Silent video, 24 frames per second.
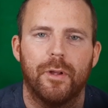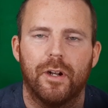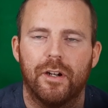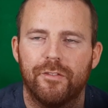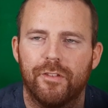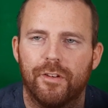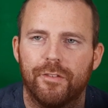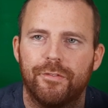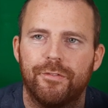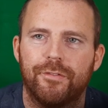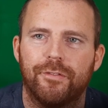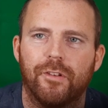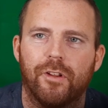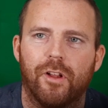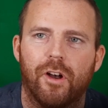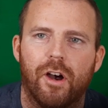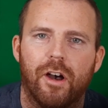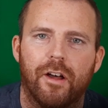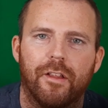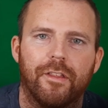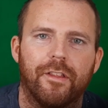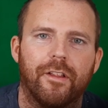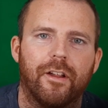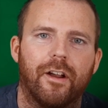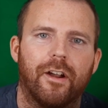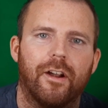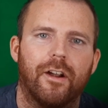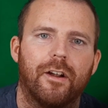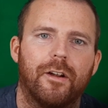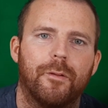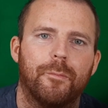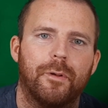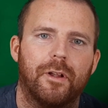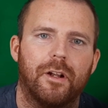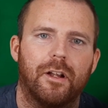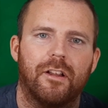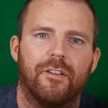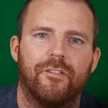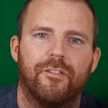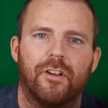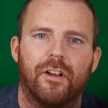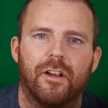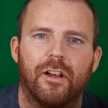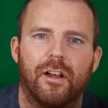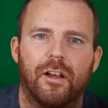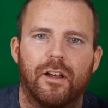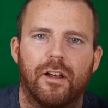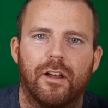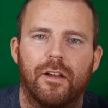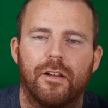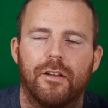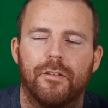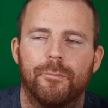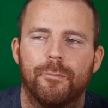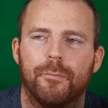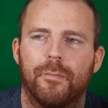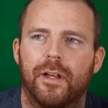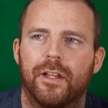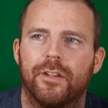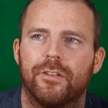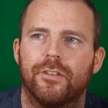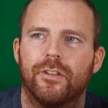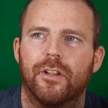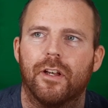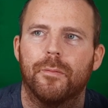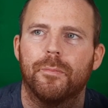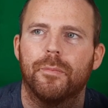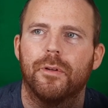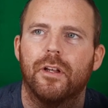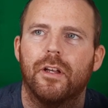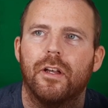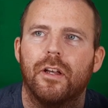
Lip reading: of a flaw there, a bit of a mess up.